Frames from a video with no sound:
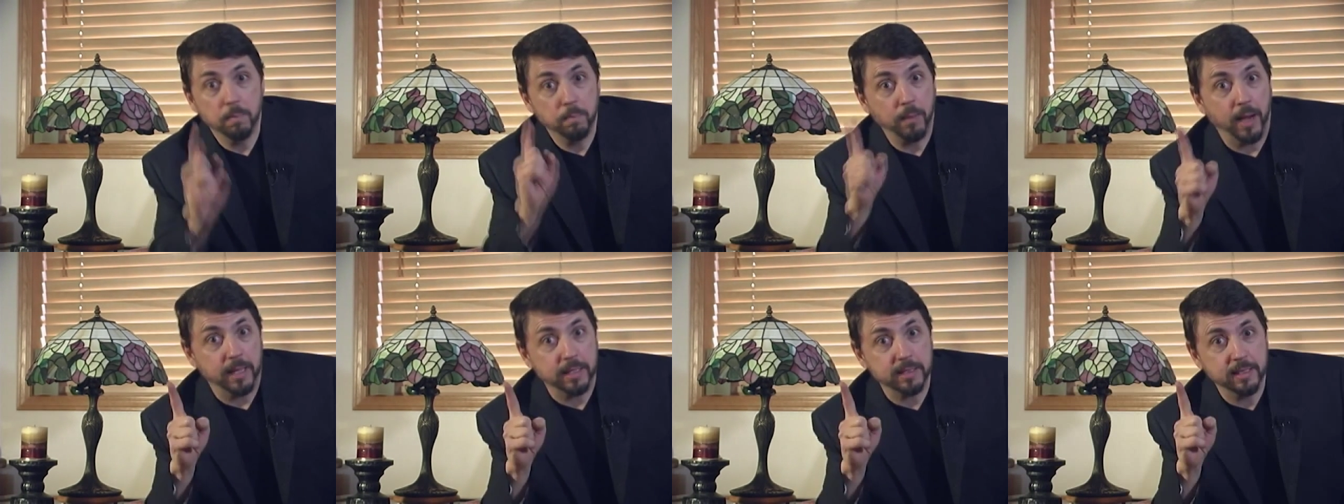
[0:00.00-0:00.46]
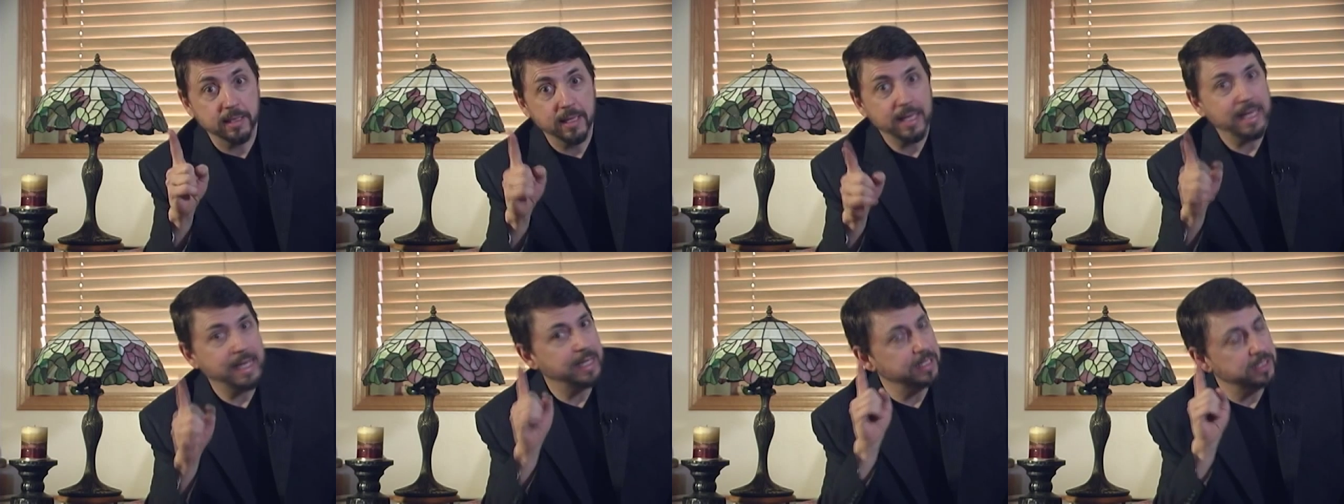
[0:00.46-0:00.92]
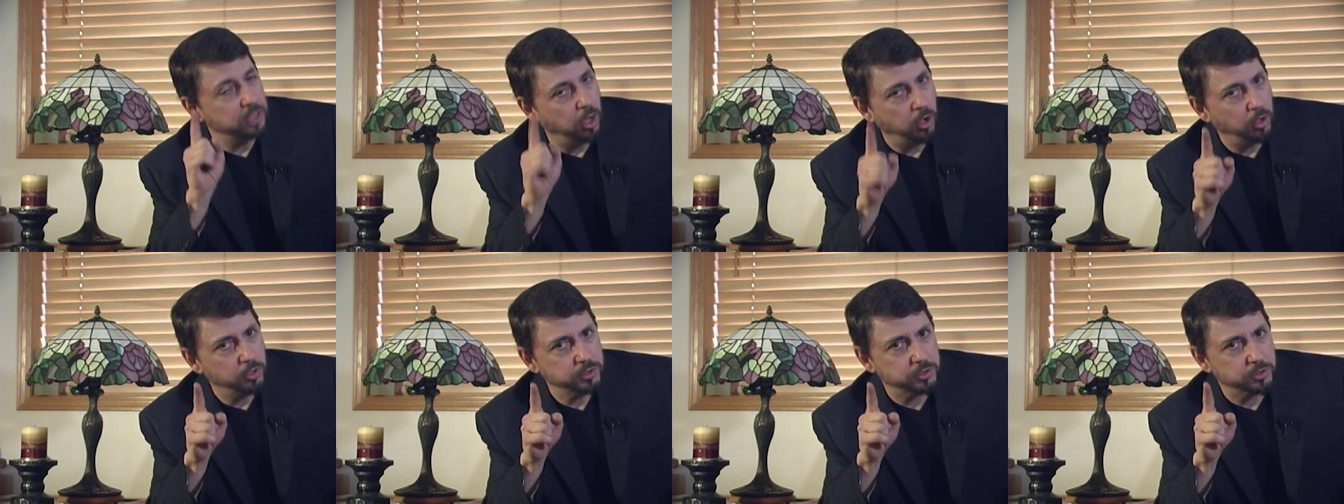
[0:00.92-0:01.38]
But it is
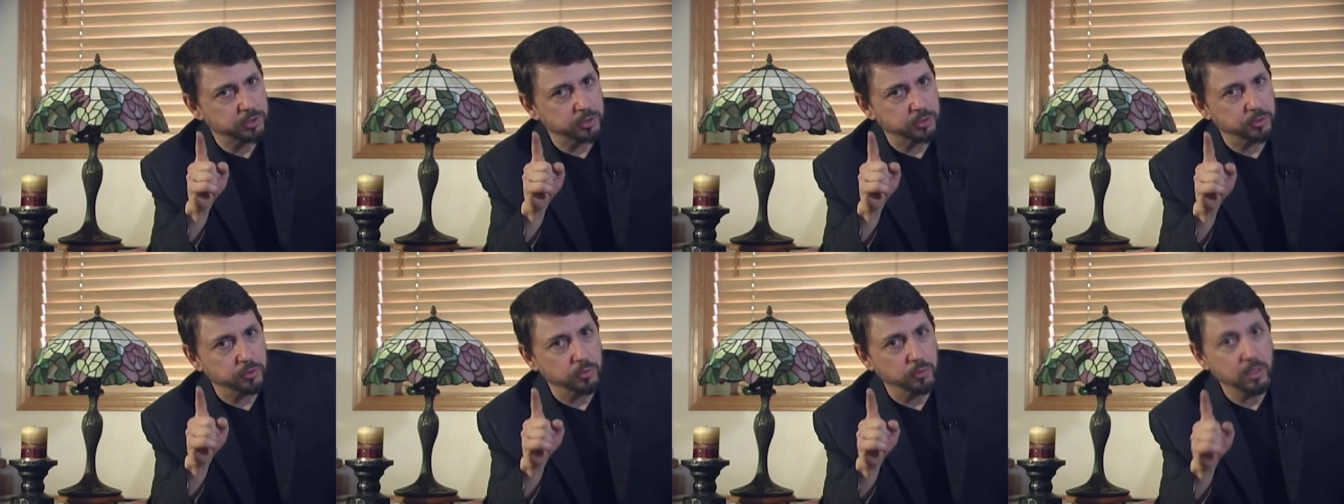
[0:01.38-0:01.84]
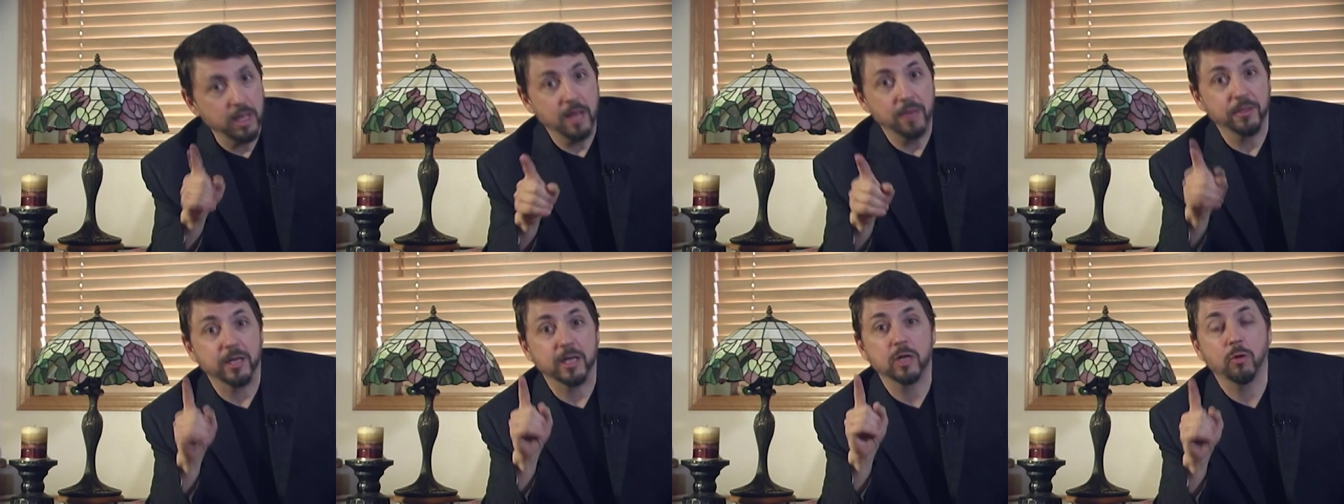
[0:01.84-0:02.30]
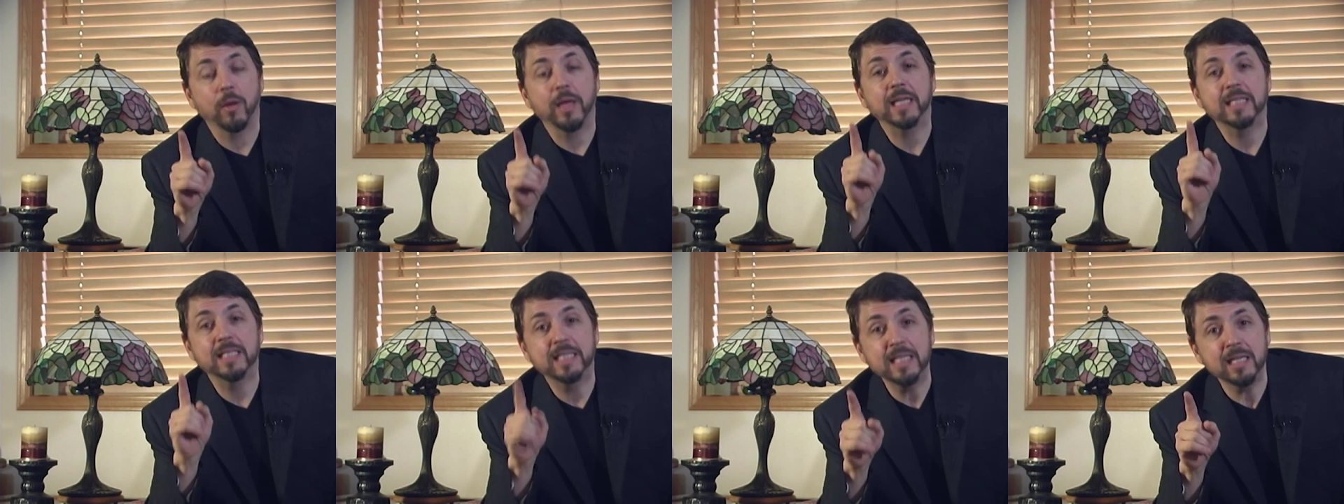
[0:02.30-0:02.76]
also true that a
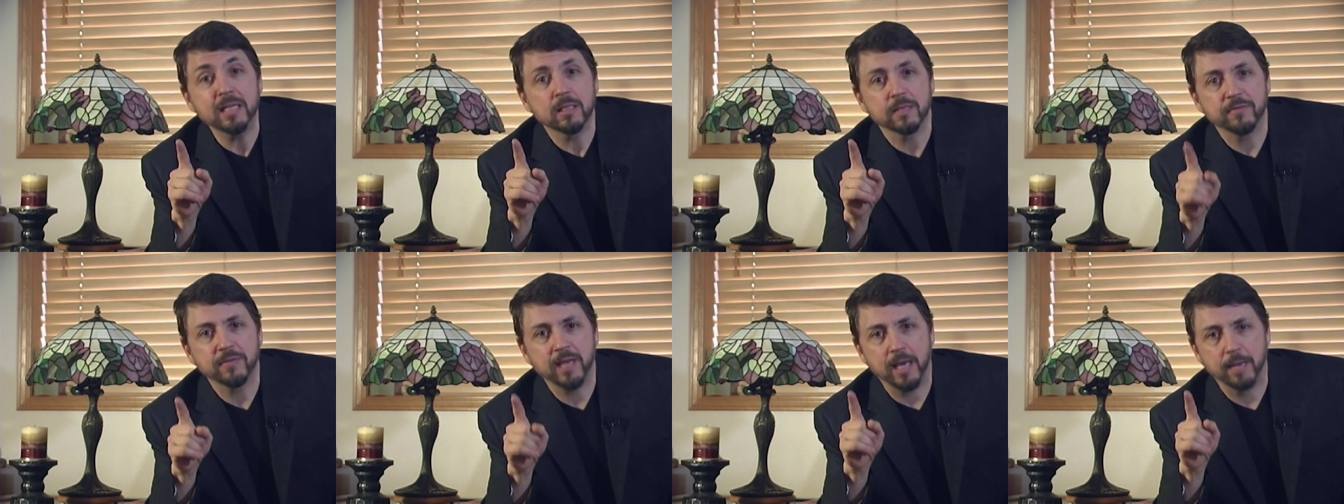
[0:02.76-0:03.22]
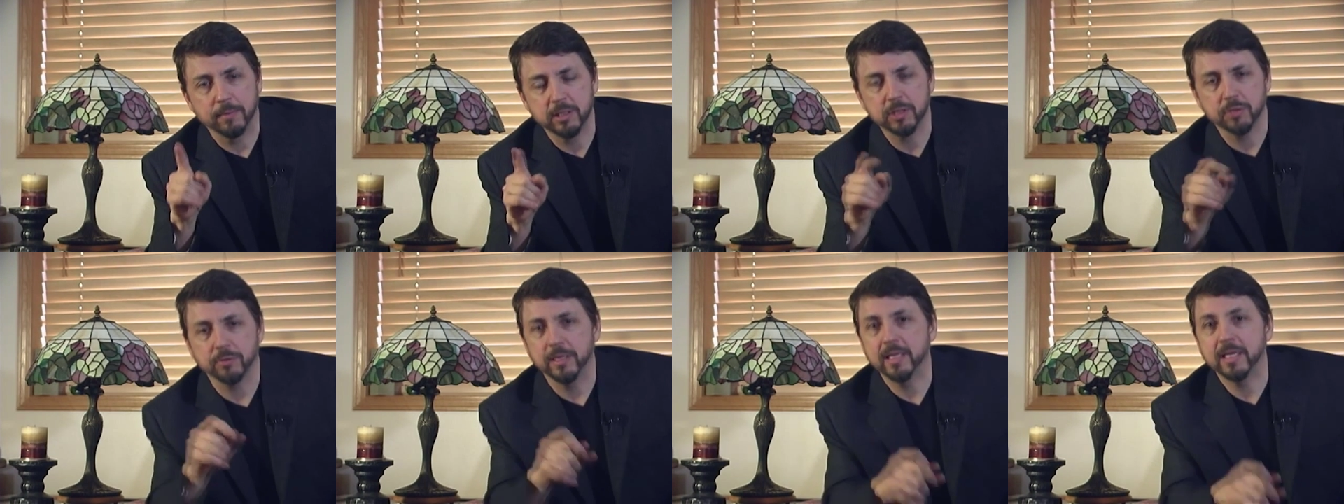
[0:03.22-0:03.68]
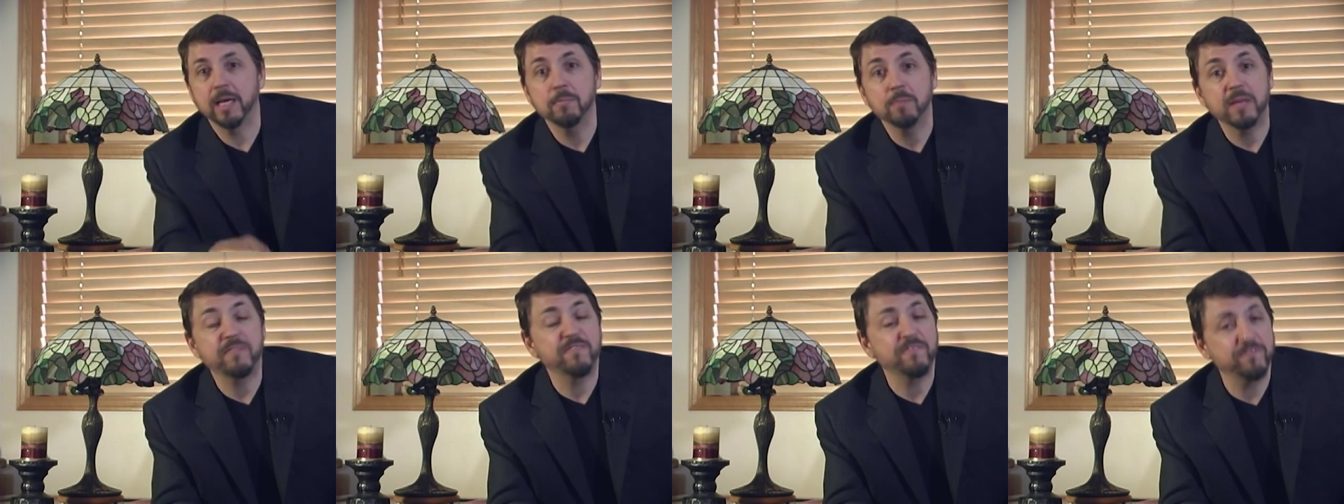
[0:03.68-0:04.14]
great deal of chemistry can
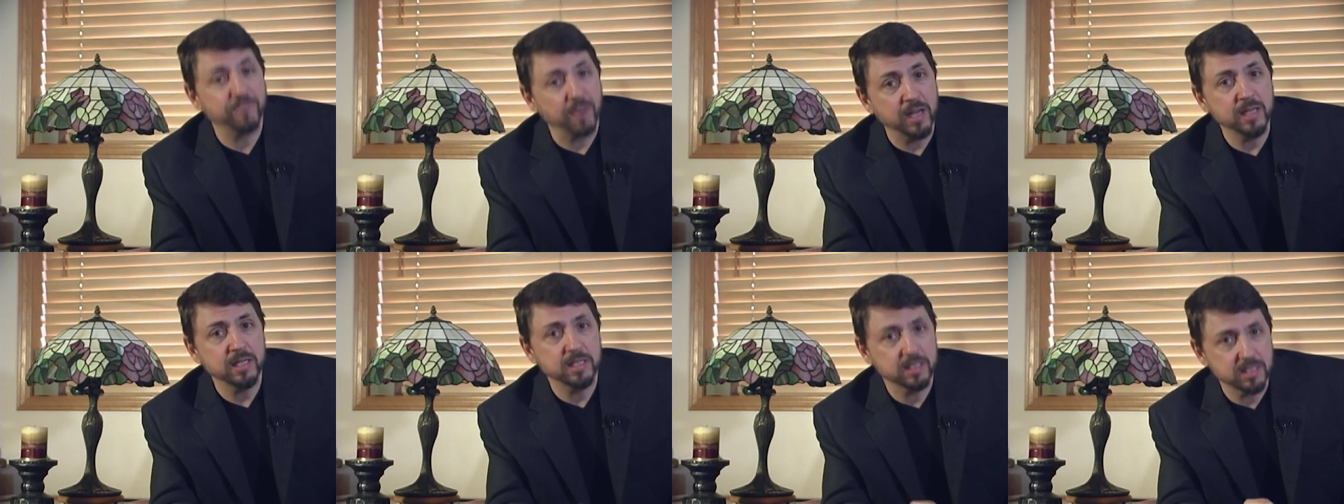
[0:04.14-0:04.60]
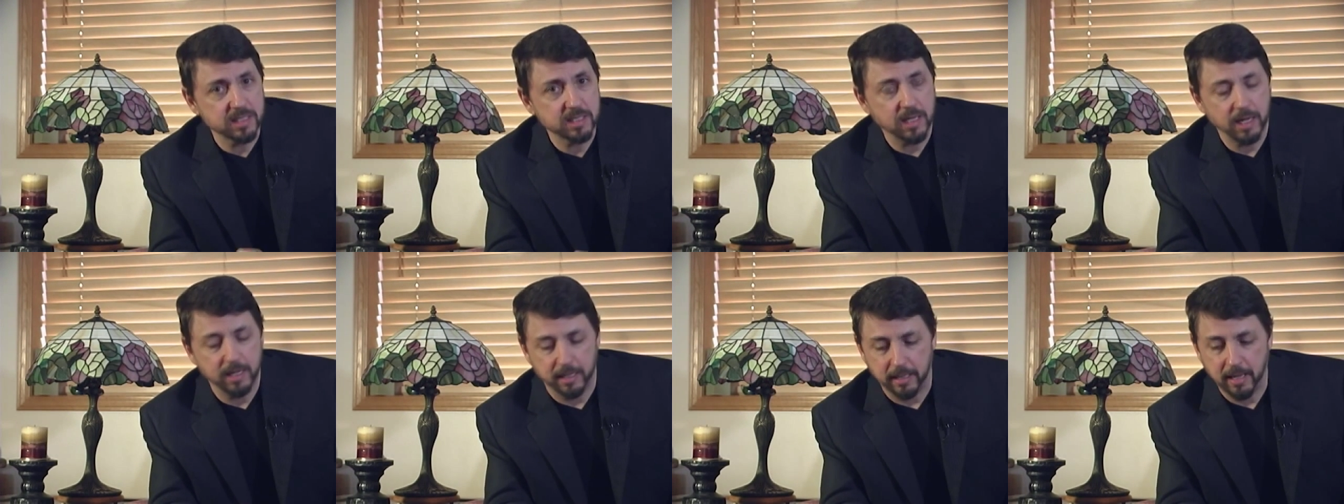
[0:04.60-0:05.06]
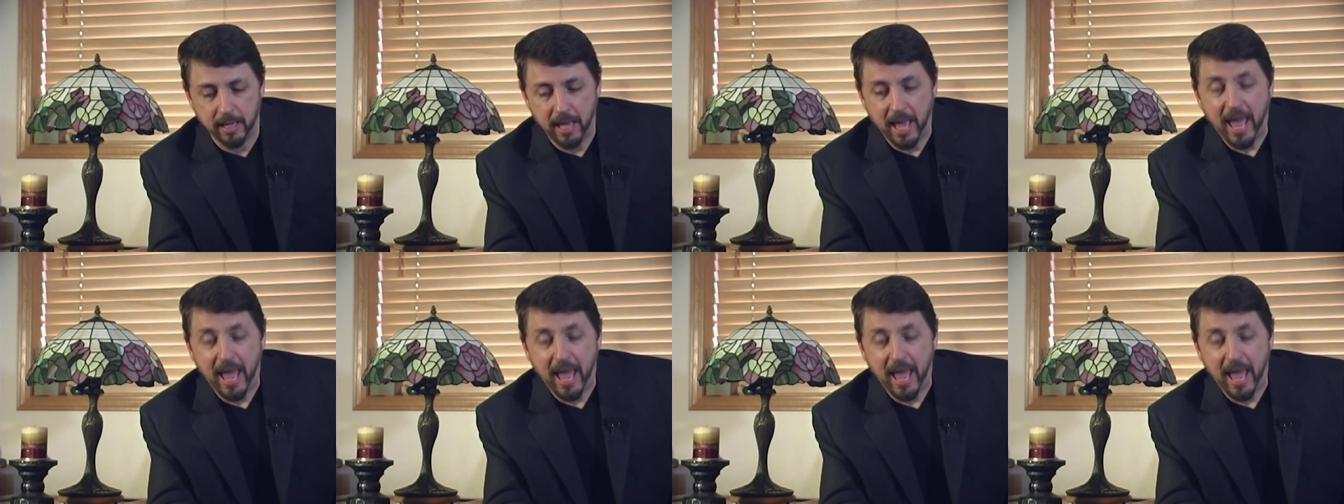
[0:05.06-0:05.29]
be fun to study